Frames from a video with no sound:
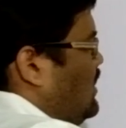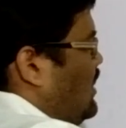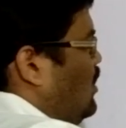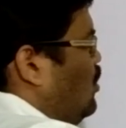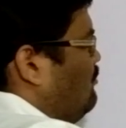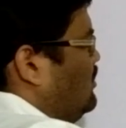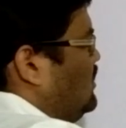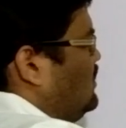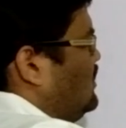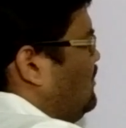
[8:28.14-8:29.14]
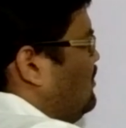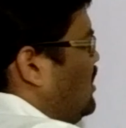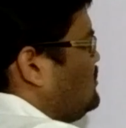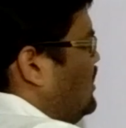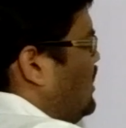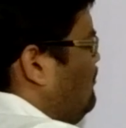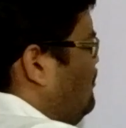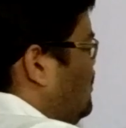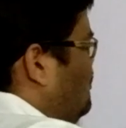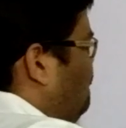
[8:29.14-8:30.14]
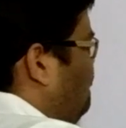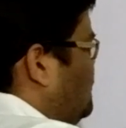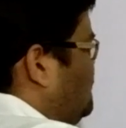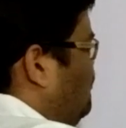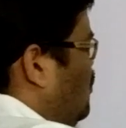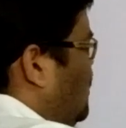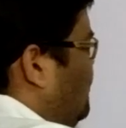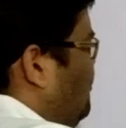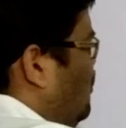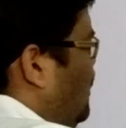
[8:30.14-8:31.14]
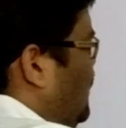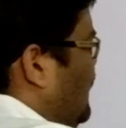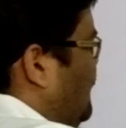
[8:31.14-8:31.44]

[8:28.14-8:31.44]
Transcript: Along with it, we will also have first polar body.